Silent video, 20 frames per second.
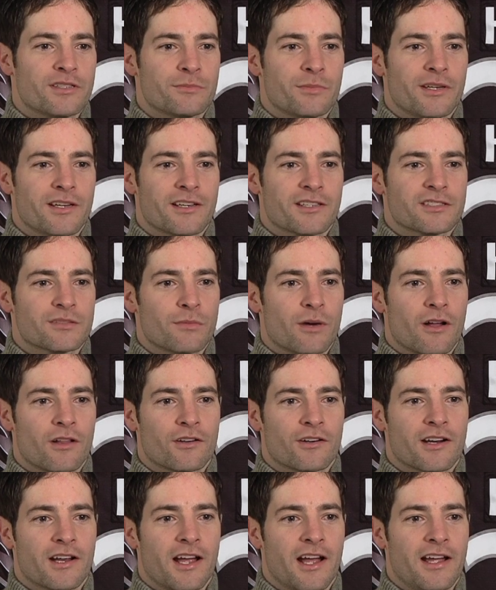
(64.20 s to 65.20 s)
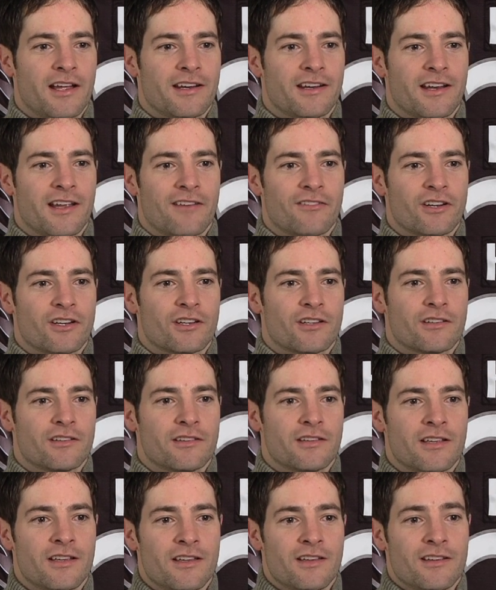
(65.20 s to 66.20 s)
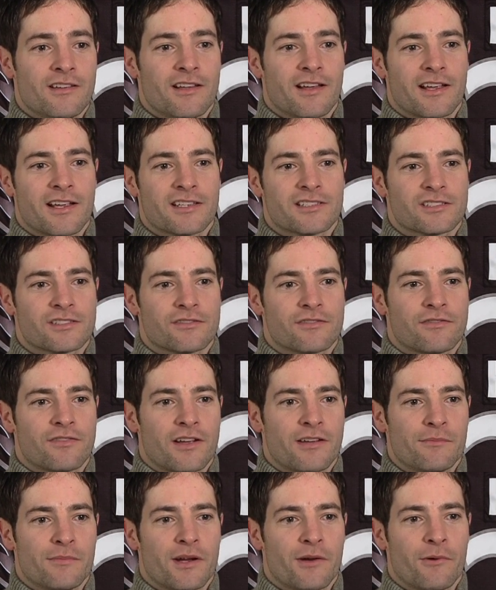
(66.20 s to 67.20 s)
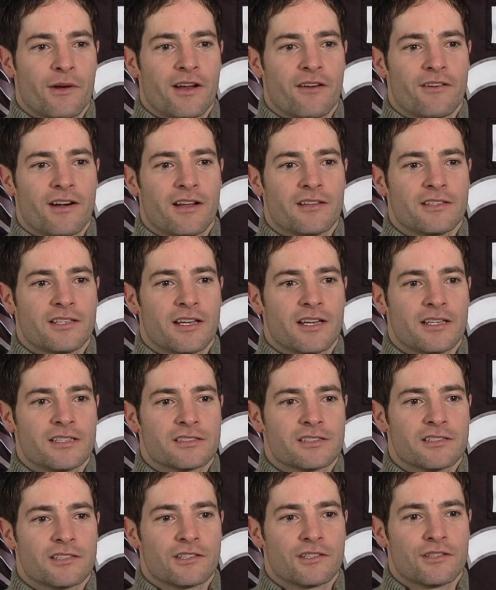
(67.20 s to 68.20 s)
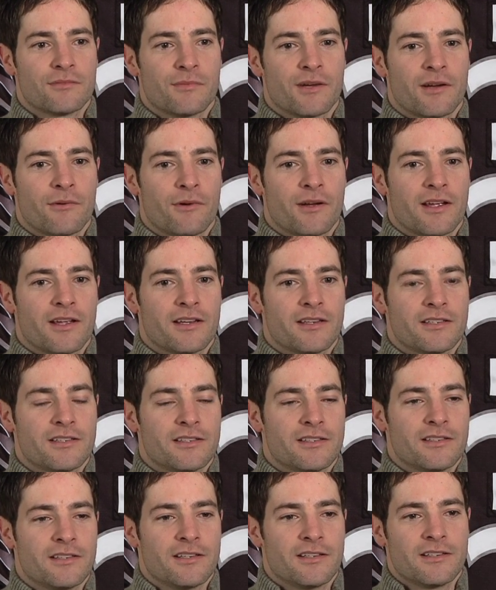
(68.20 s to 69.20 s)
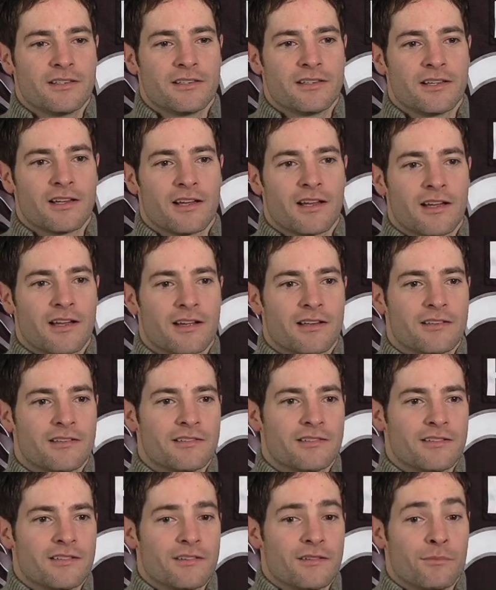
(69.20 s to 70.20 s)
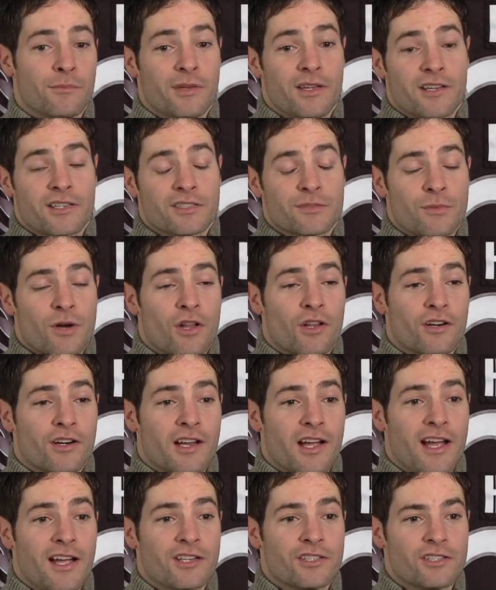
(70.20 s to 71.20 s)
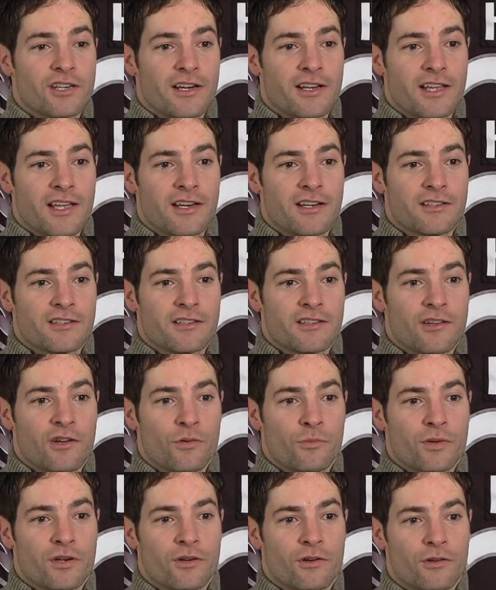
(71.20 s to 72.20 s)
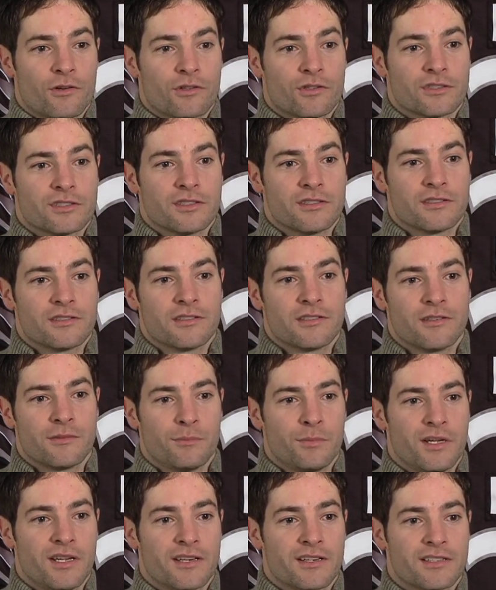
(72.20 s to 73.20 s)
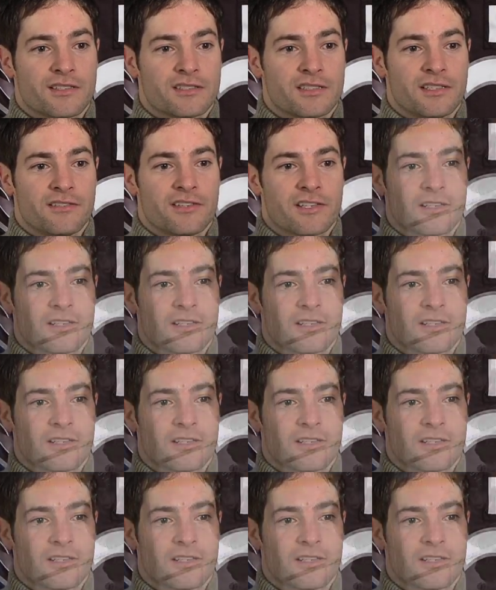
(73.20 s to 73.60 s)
being a smaller guy and having to, I guess, fight my way around the ice and learn my way being a smaller guy, trying to get into the open holes and being deceiving.